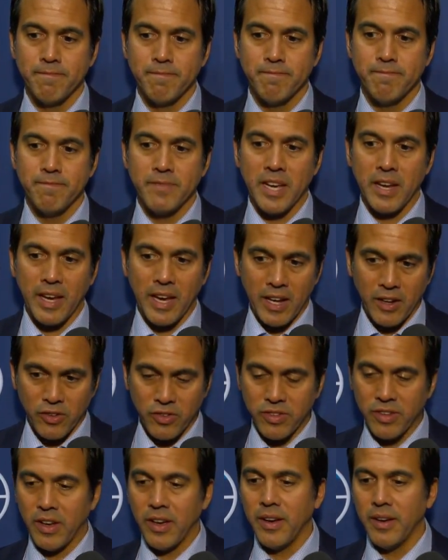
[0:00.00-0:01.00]
They had
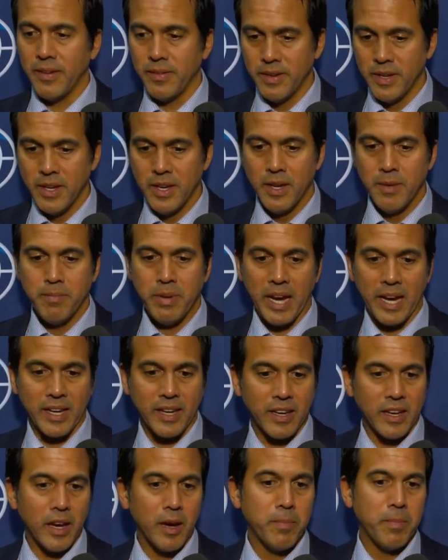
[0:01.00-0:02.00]
us
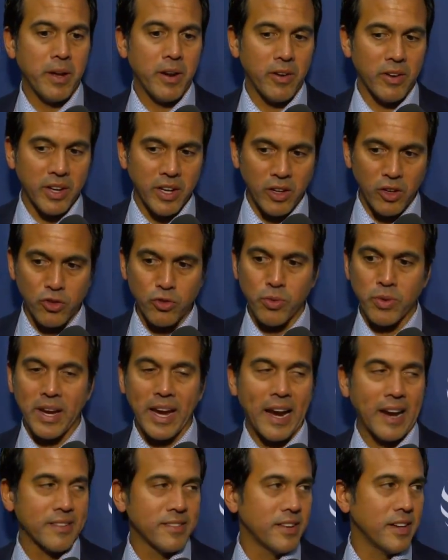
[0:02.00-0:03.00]
backing up on our heels,
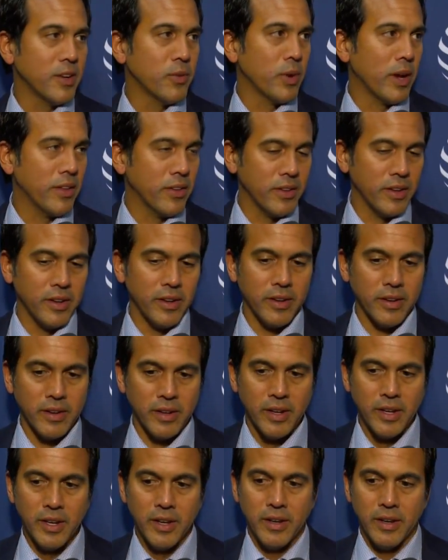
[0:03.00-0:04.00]
reacting rather than
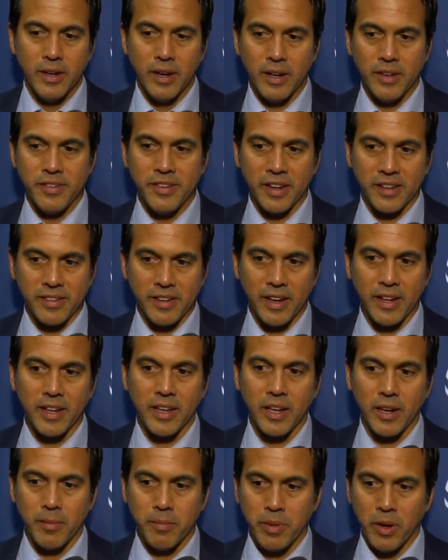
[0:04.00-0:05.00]

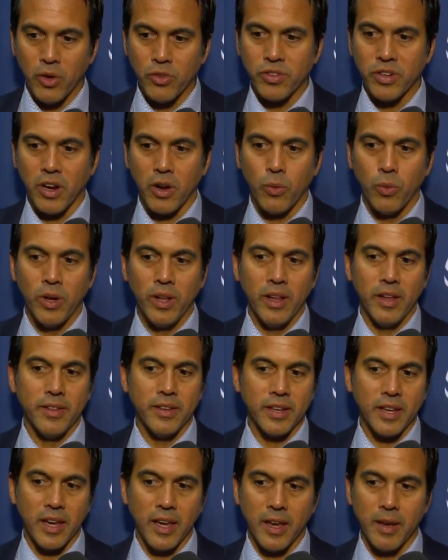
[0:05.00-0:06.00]
dictating and imposing our will on
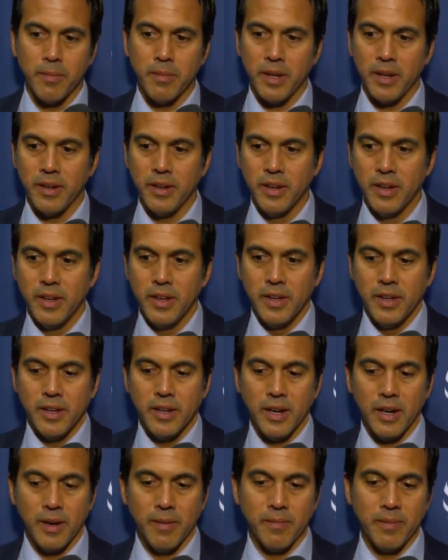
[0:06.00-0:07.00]
the game.
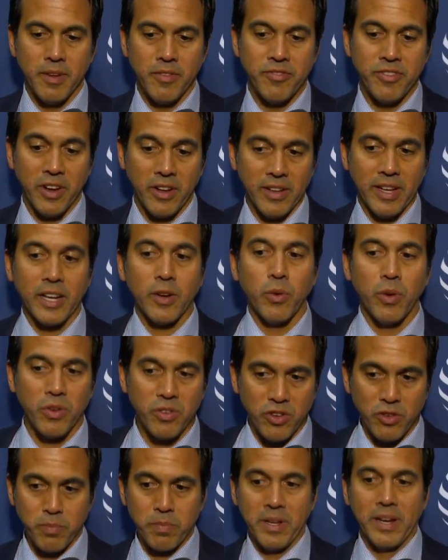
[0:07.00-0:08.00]
And it felt like we were
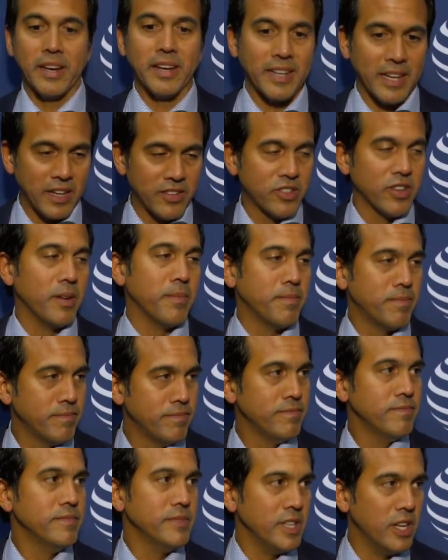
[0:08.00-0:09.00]
just playing catch-up,
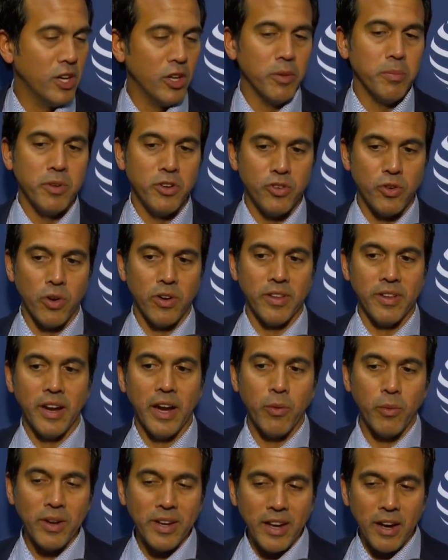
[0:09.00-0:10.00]
you know, the majority of the
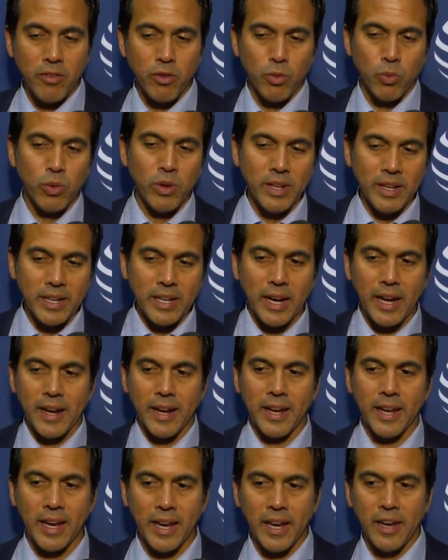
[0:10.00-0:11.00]
night. We never really got a
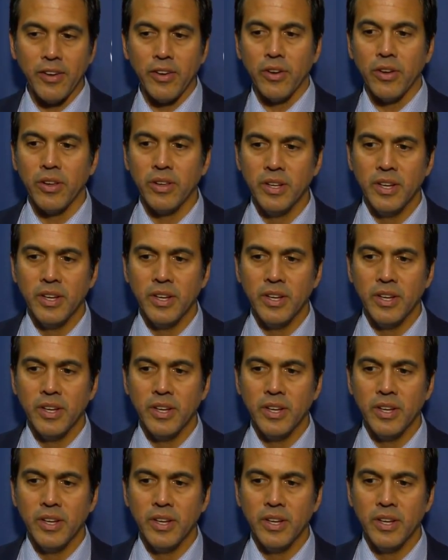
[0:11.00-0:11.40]
handle